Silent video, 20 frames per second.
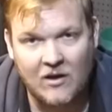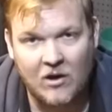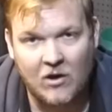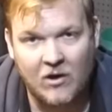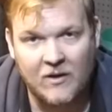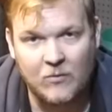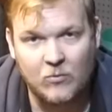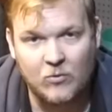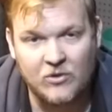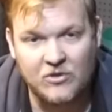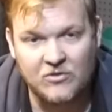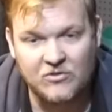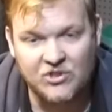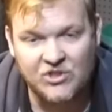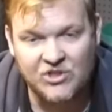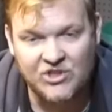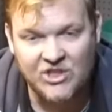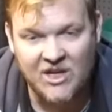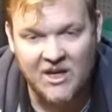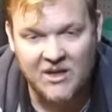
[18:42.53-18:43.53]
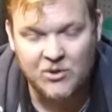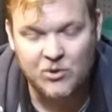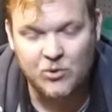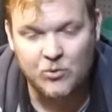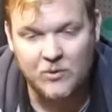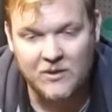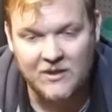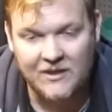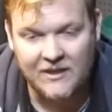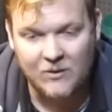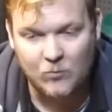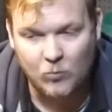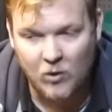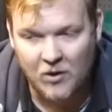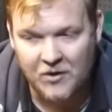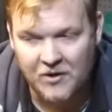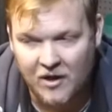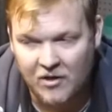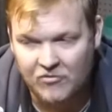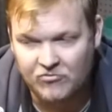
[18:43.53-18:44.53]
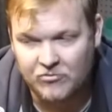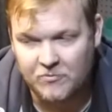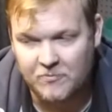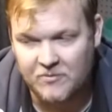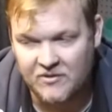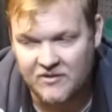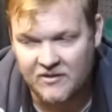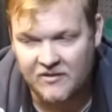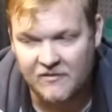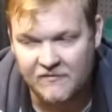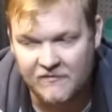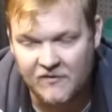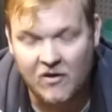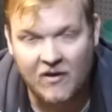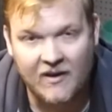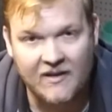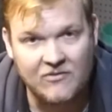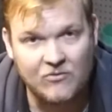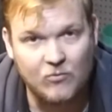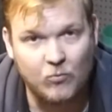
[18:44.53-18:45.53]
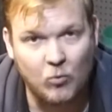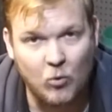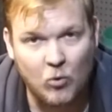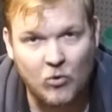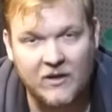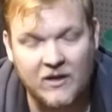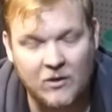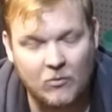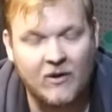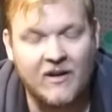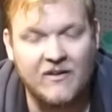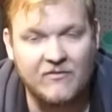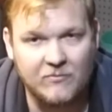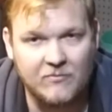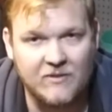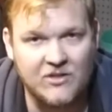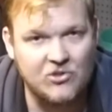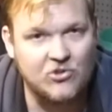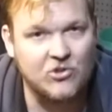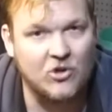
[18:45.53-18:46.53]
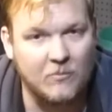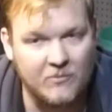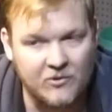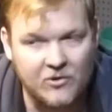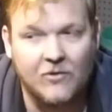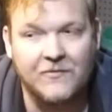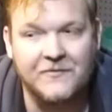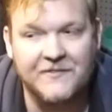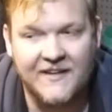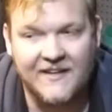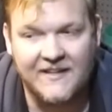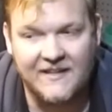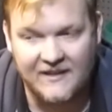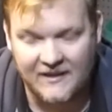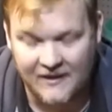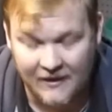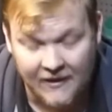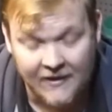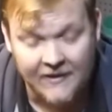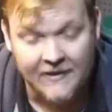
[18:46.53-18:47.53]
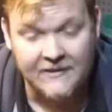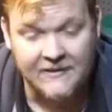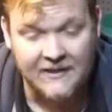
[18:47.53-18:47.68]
I would genuinely 100% advise walking away from this job and not taking it.